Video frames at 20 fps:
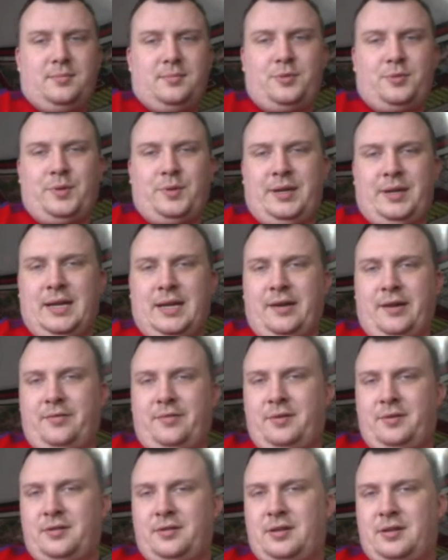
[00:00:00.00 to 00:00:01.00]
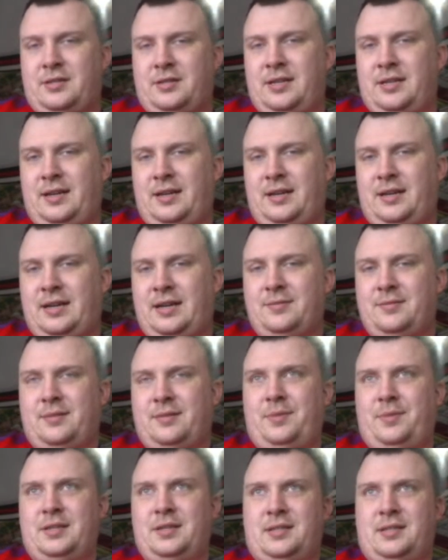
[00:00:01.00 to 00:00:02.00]
Between now, we've got 10 games now,
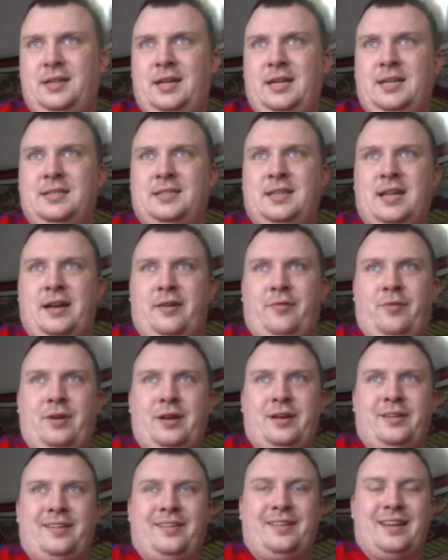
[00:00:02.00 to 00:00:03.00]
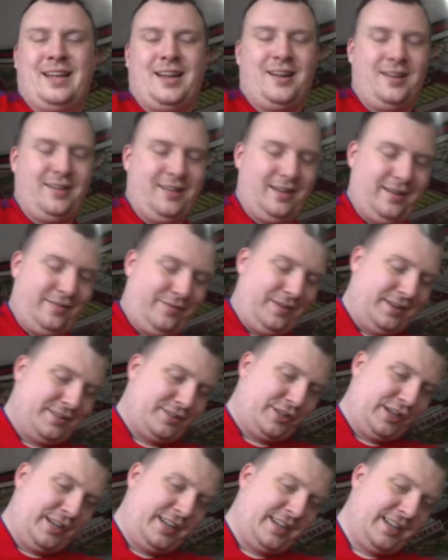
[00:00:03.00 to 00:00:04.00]
but it is now we are
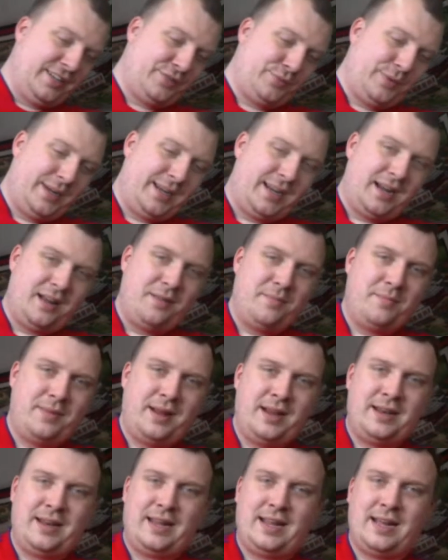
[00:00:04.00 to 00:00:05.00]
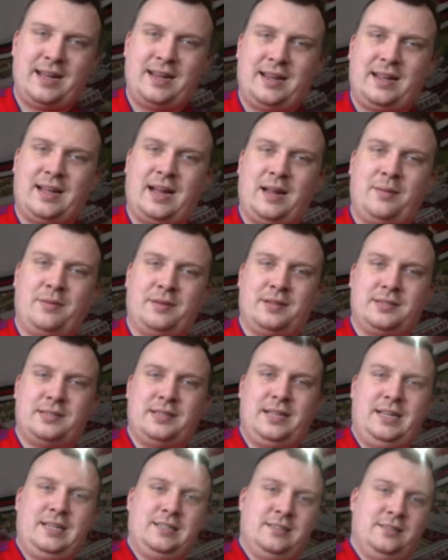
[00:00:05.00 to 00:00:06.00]
officially this weekend in the end game of the
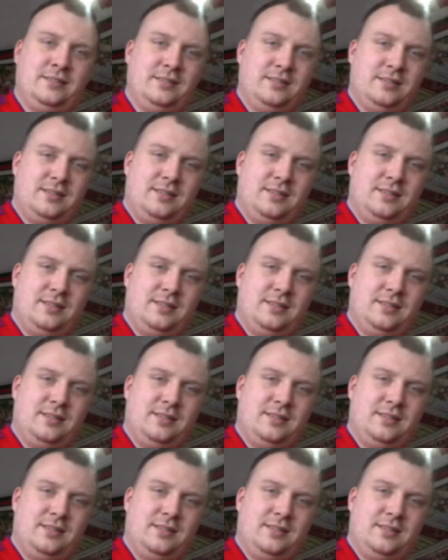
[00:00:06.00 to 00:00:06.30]
season,